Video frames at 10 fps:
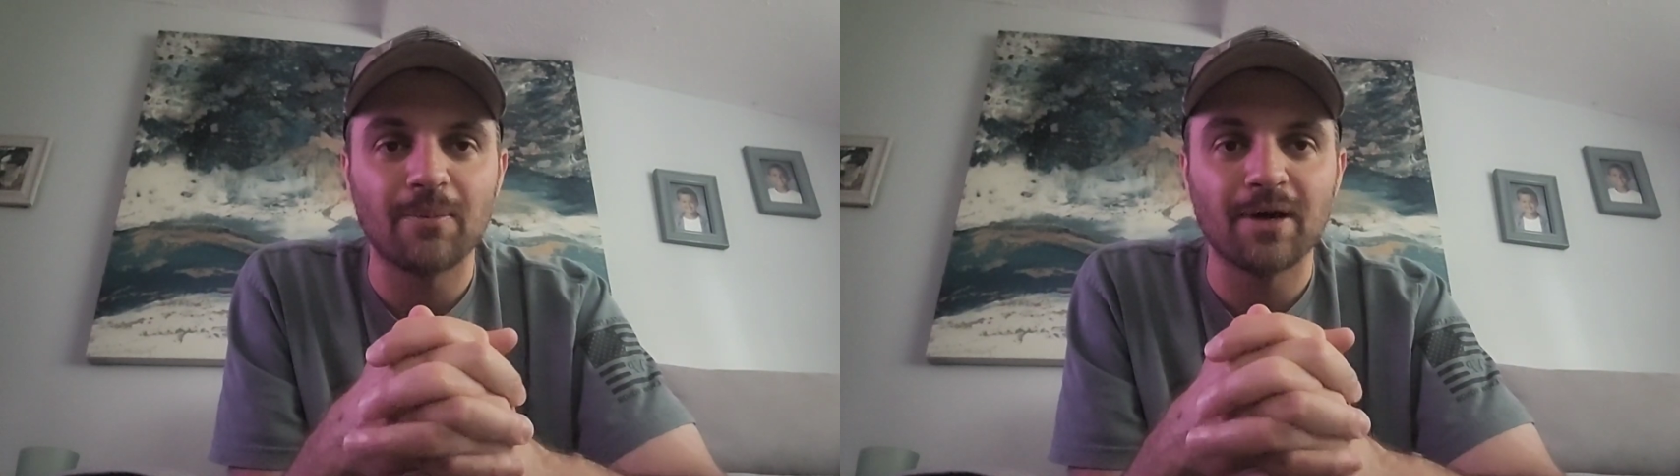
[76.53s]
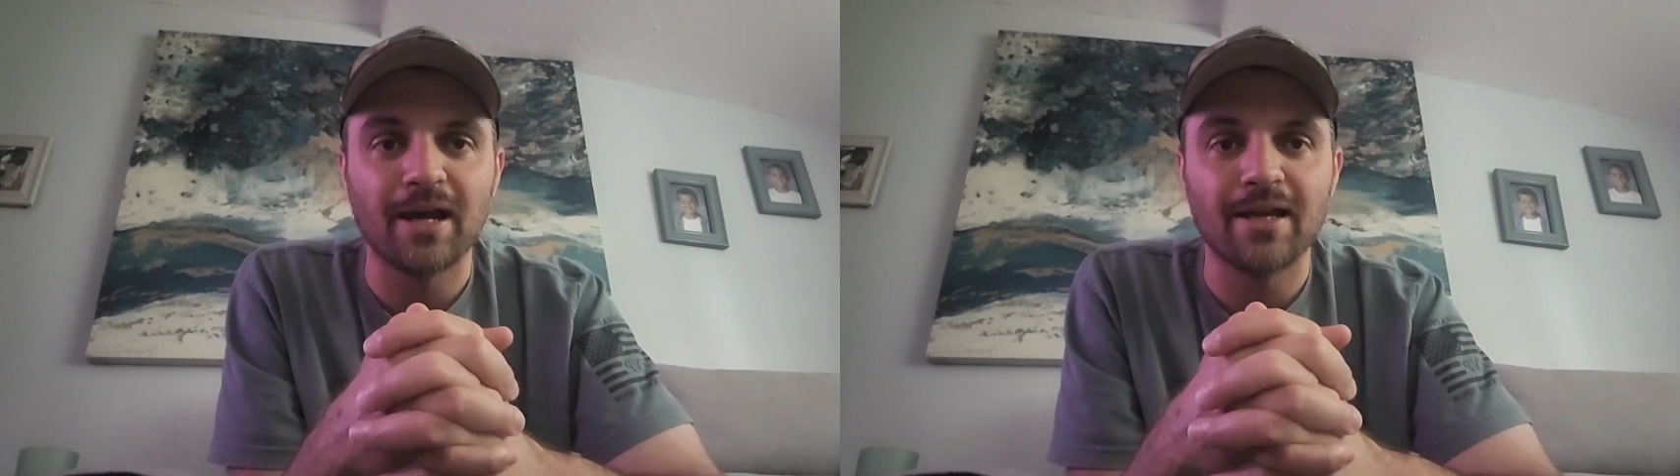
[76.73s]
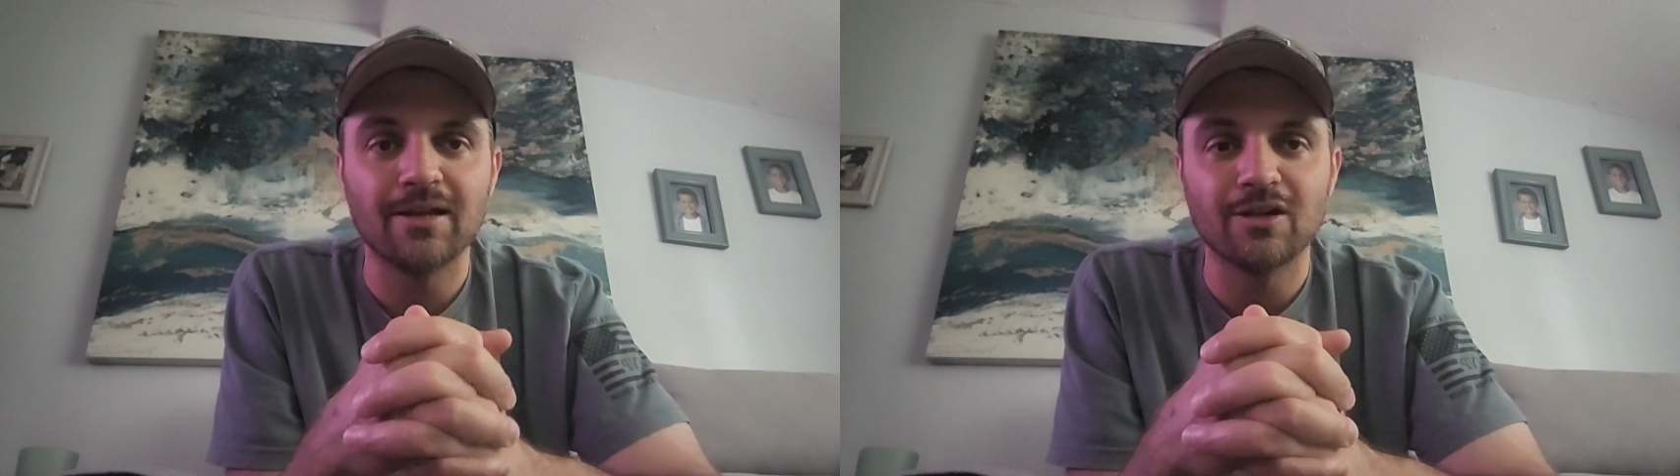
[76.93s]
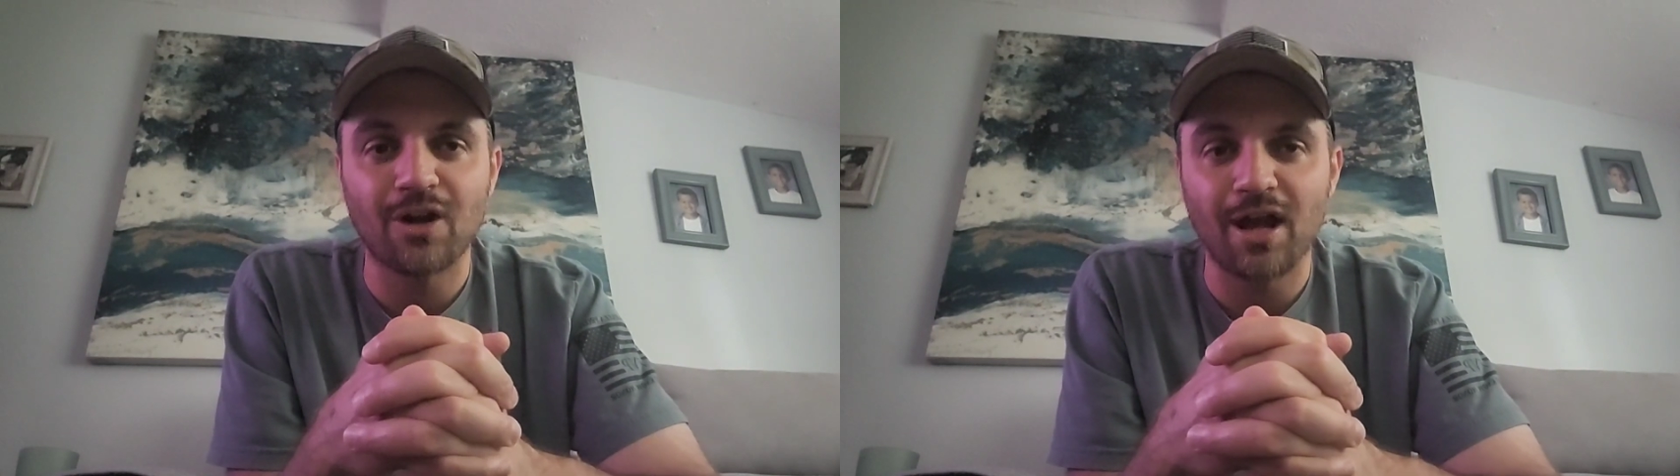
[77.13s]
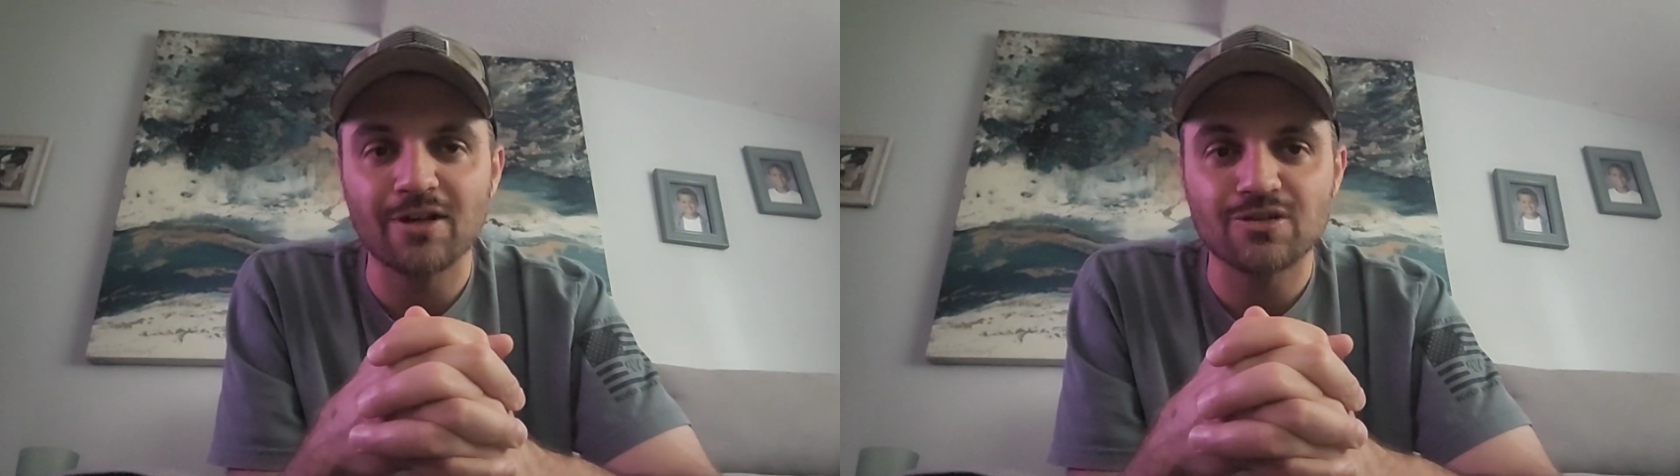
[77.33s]
buying it and you're
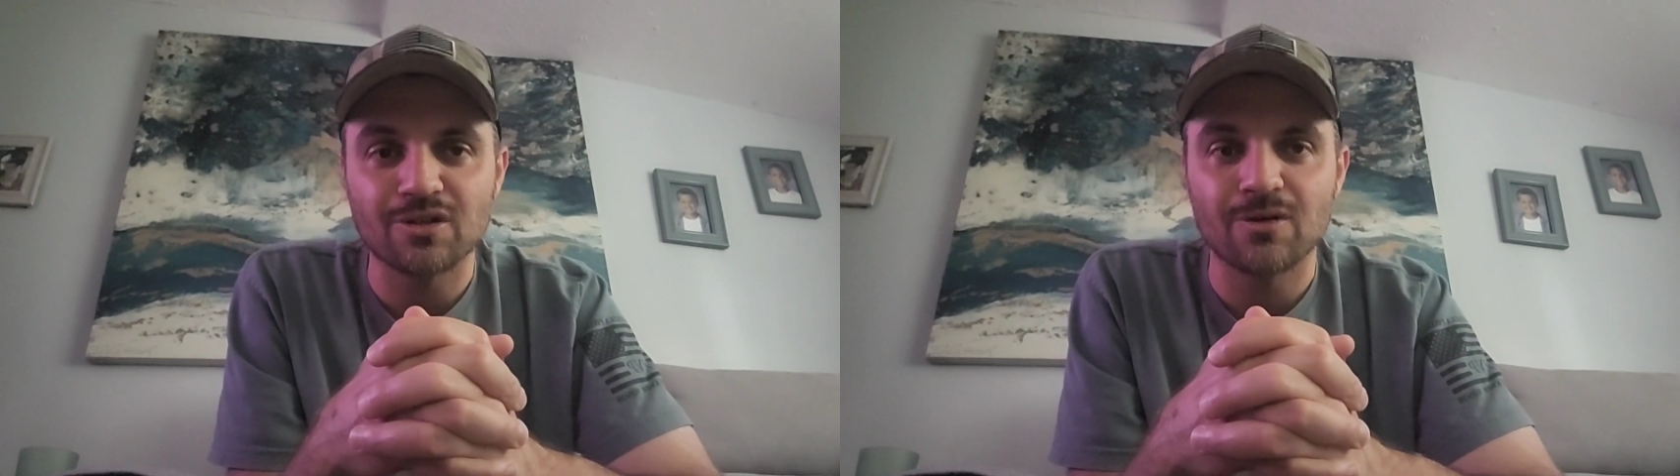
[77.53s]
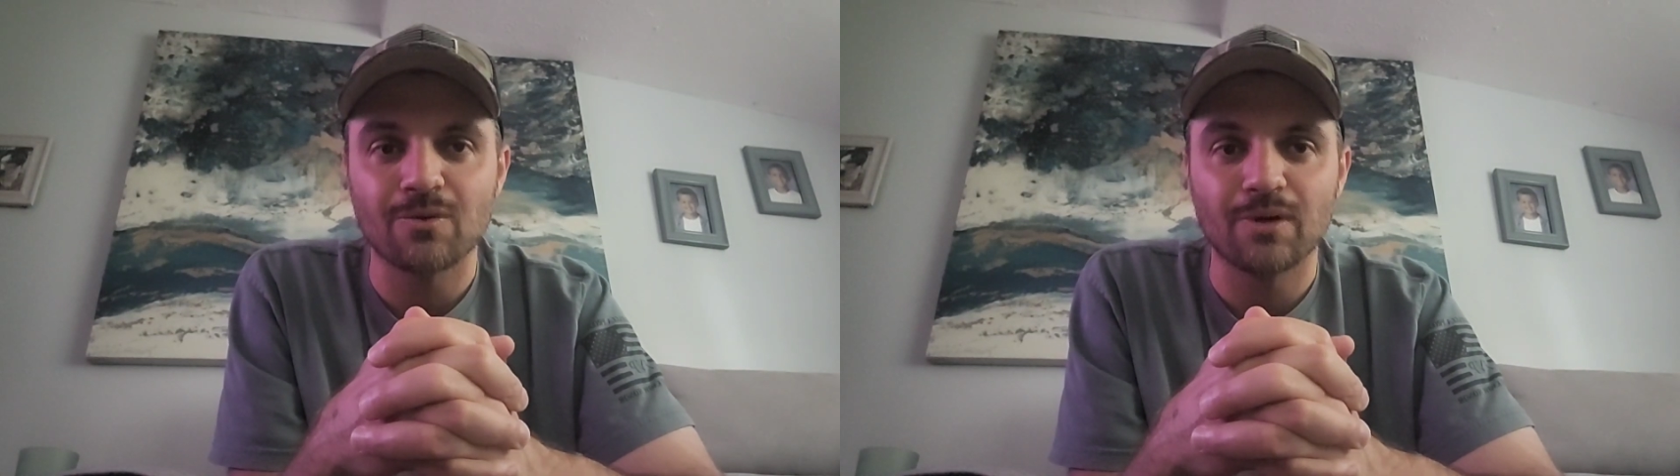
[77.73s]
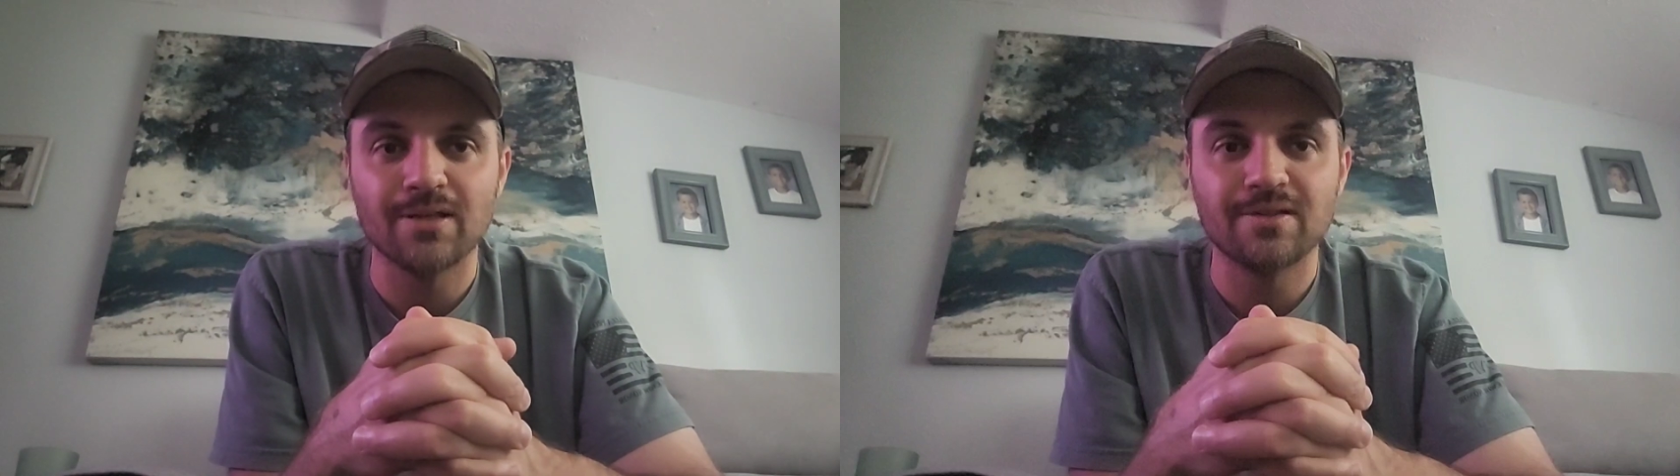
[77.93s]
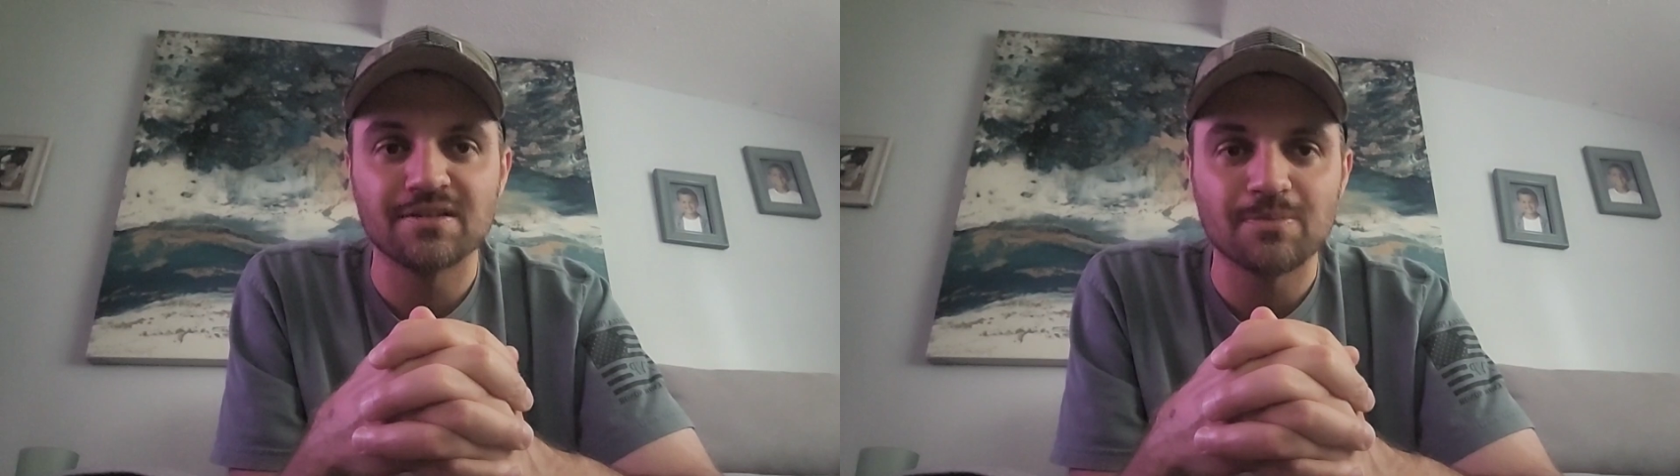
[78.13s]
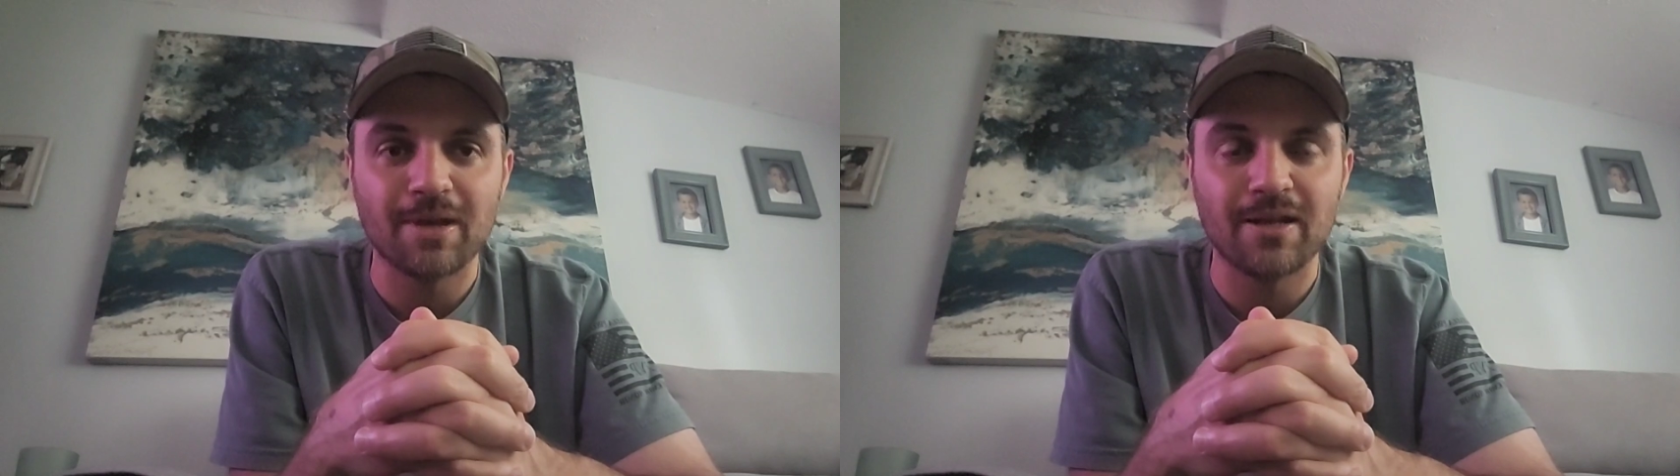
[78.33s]
not sure what to
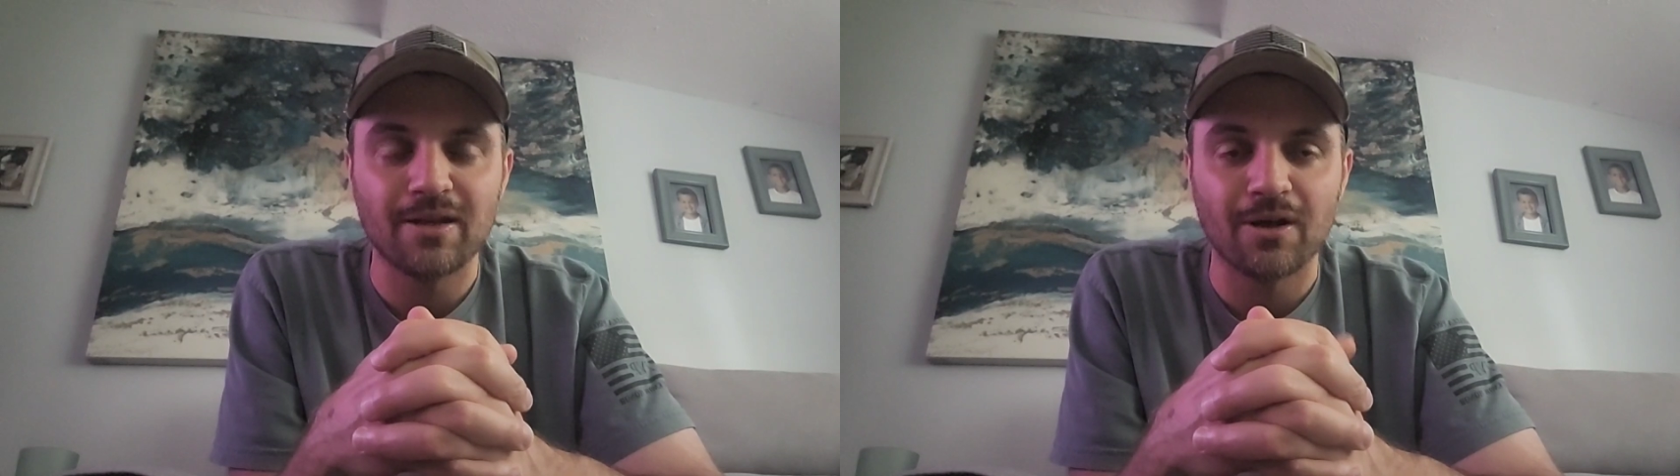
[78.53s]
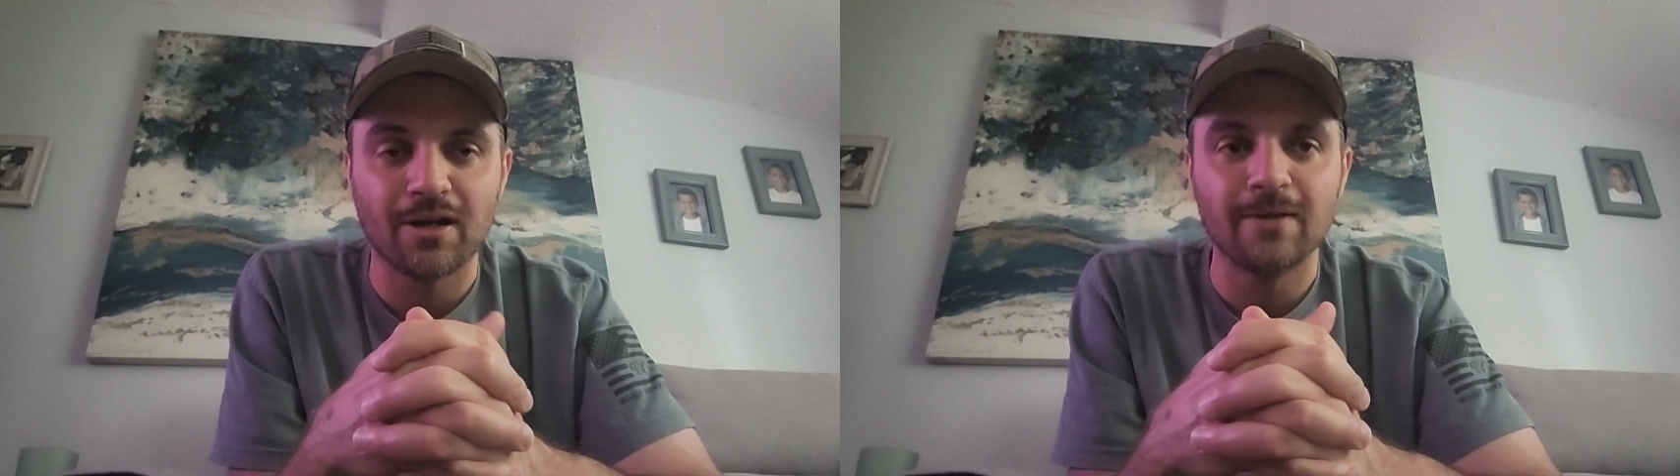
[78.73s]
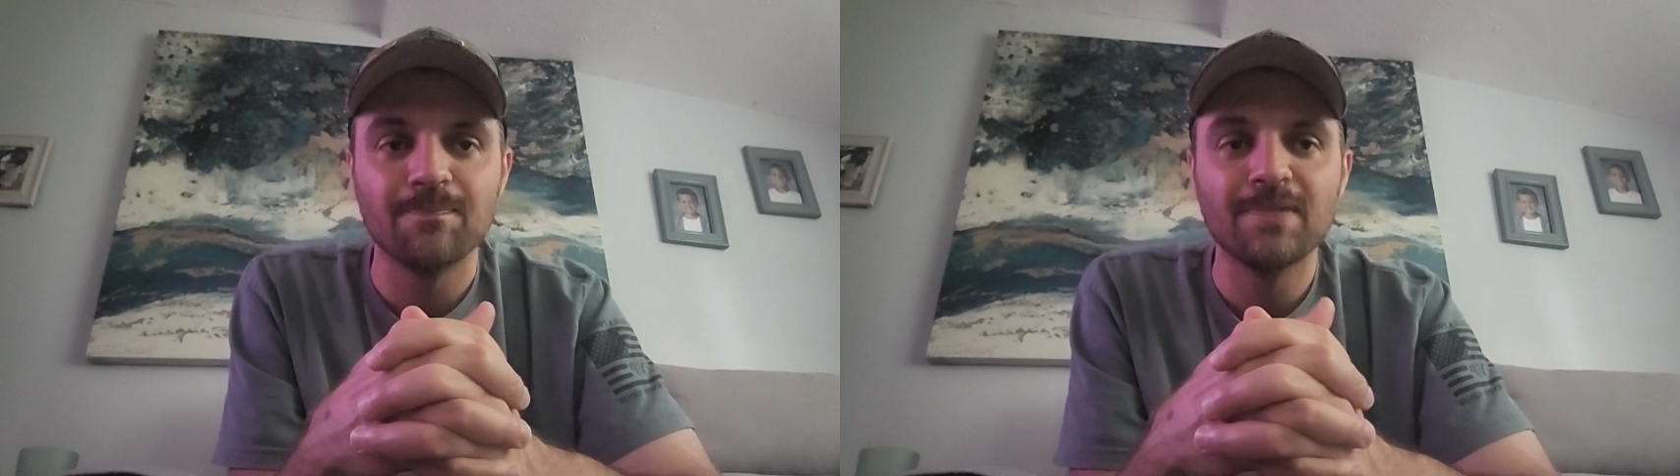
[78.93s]
spend on it.